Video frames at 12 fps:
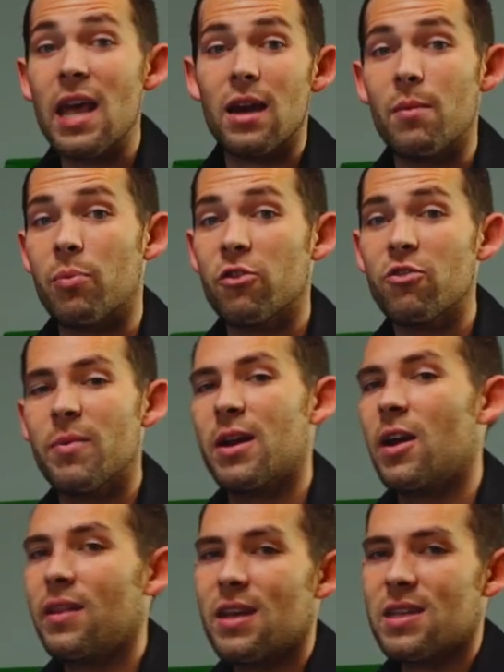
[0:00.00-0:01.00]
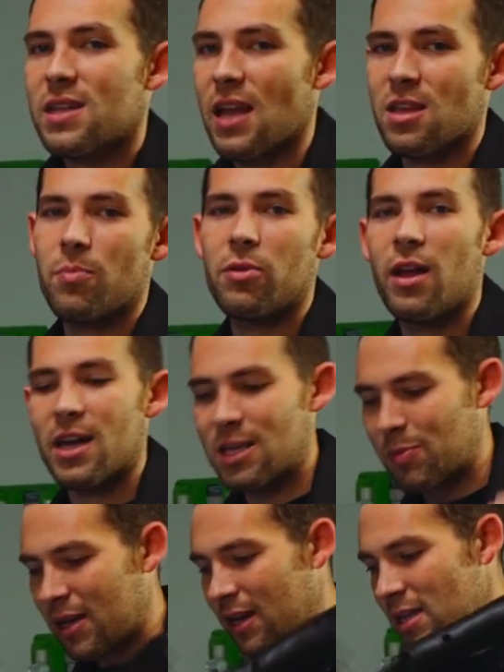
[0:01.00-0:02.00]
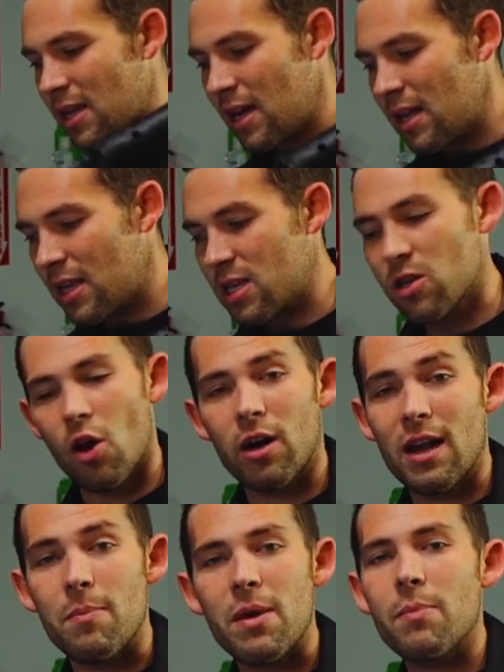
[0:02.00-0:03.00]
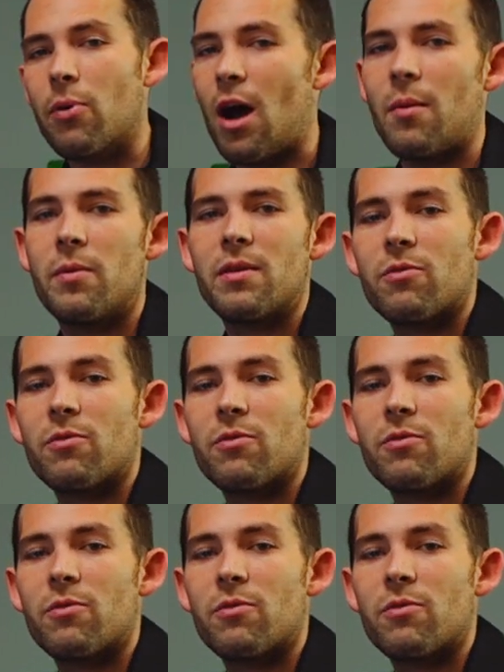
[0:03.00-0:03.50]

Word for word: get an improvement on this, that's a plus, because this is already a big problem.